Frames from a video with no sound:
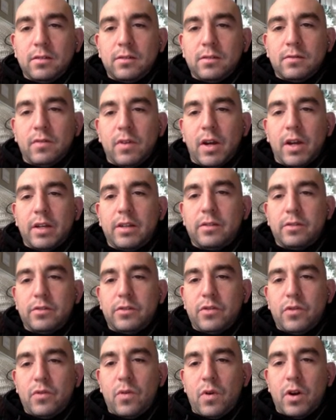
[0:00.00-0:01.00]
right?
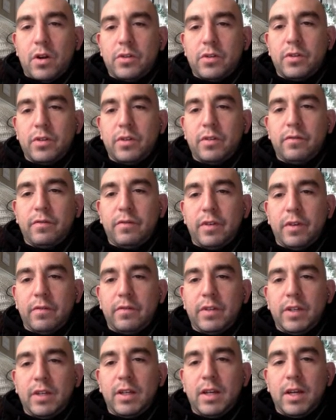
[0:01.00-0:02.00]

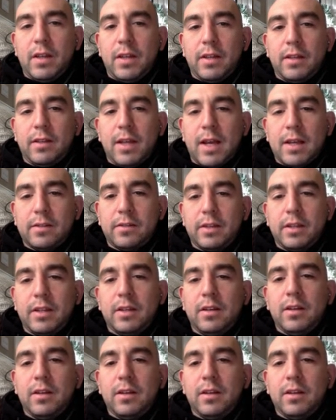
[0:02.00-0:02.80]
250. And then lastly,